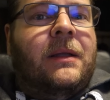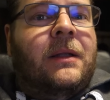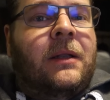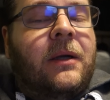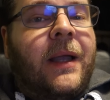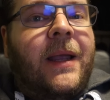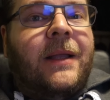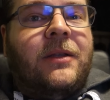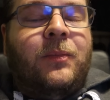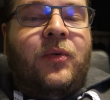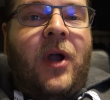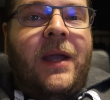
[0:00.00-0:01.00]
Looking at
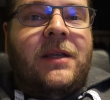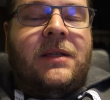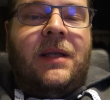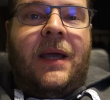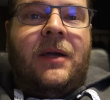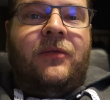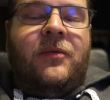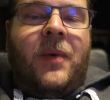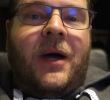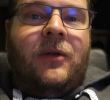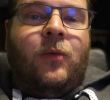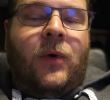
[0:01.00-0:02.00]
the price tag of
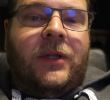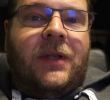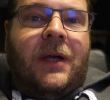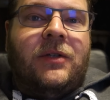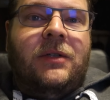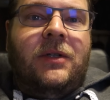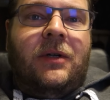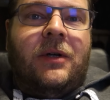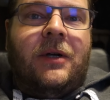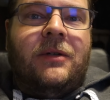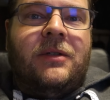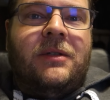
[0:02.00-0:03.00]
about 1,000
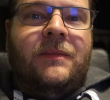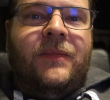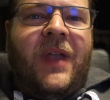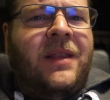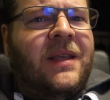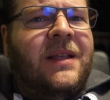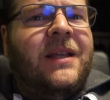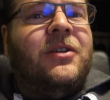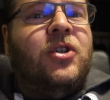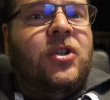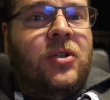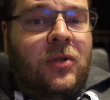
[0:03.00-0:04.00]
euros, I think there
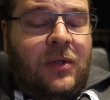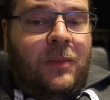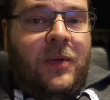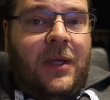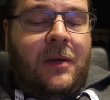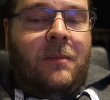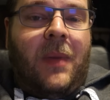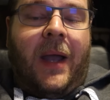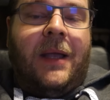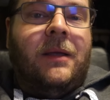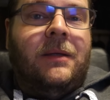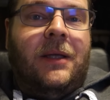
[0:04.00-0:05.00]
should be a
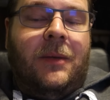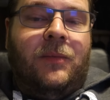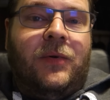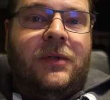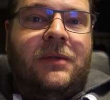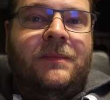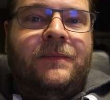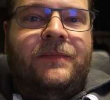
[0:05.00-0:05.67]
mic input.